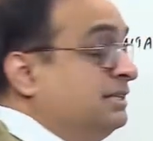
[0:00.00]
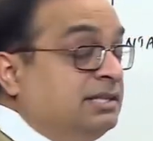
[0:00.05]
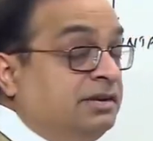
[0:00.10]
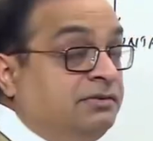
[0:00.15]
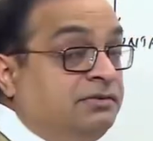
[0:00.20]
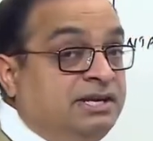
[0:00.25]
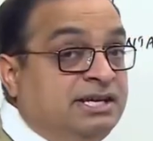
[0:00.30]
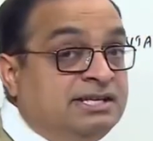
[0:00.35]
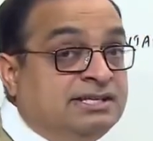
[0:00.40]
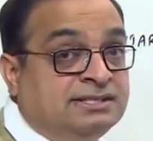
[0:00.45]
the
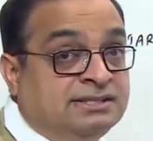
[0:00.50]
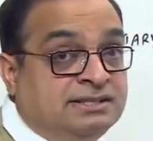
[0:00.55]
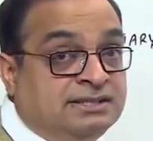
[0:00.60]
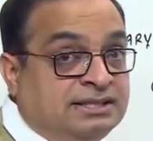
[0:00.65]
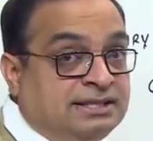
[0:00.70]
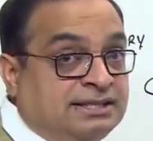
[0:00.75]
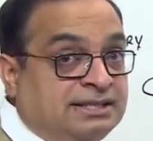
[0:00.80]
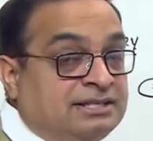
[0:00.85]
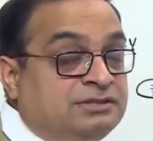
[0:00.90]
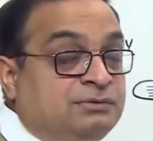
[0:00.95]

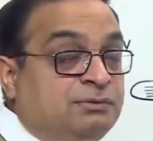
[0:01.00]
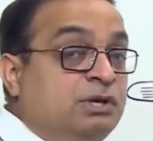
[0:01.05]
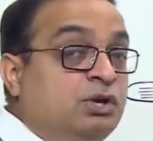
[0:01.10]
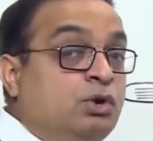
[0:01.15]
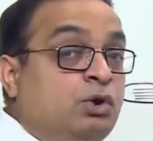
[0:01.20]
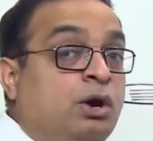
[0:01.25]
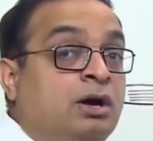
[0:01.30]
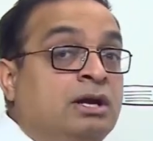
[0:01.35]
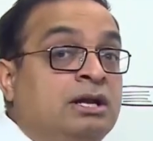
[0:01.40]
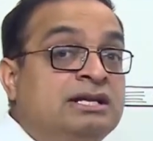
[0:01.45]
reason that we
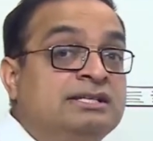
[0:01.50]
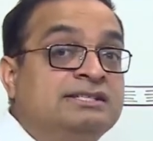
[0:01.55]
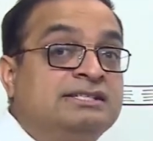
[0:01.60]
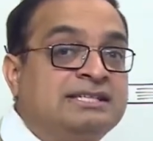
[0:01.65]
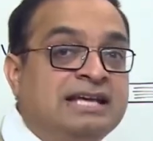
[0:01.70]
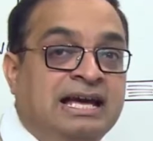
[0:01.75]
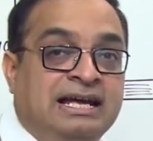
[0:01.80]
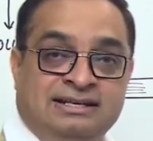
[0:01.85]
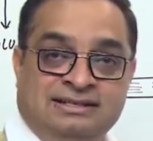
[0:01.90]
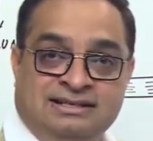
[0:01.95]
call
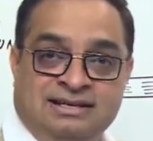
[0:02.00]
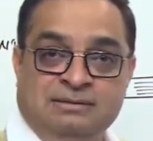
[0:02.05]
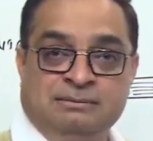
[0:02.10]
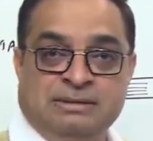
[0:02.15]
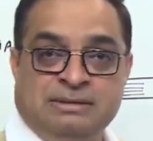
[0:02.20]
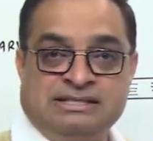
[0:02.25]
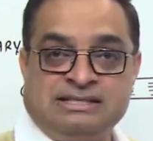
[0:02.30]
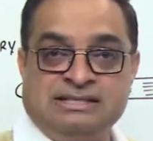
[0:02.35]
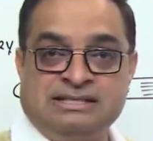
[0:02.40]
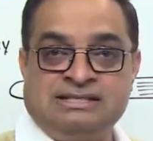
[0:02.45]
skeletal
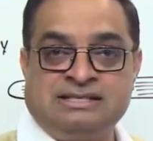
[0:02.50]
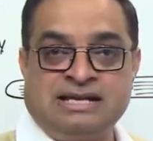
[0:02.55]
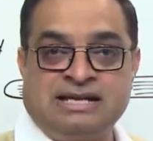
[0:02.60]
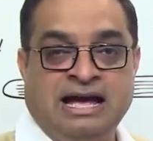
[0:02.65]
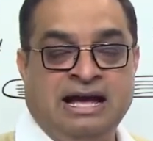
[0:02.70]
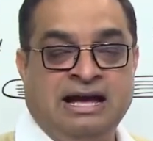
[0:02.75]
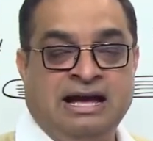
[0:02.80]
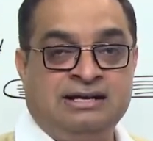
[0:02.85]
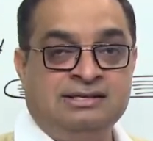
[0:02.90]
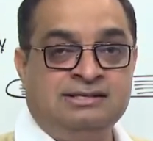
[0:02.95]
muscles
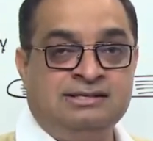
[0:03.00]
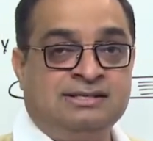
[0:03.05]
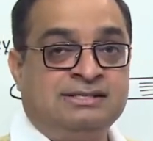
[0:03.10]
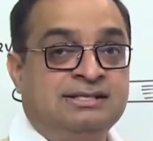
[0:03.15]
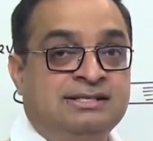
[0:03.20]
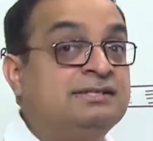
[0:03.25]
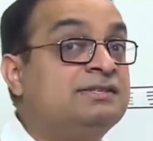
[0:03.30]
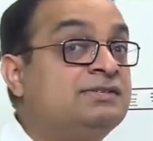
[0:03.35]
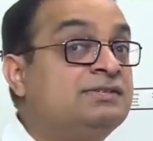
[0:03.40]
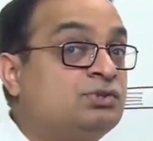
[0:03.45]
as
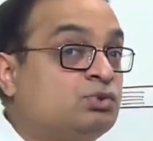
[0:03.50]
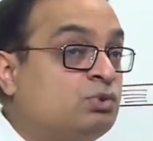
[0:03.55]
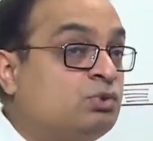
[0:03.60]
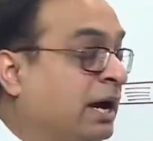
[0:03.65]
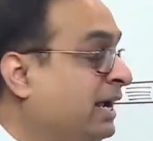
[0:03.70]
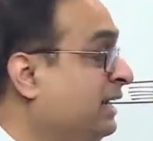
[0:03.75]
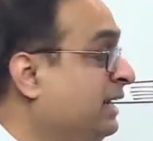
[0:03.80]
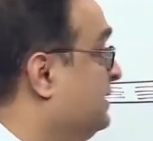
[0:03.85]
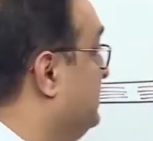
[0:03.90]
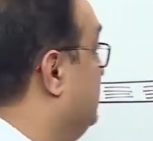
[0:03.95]

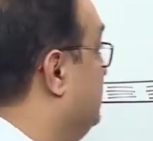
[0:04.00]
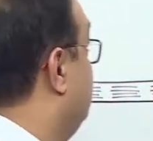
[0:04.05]
striated.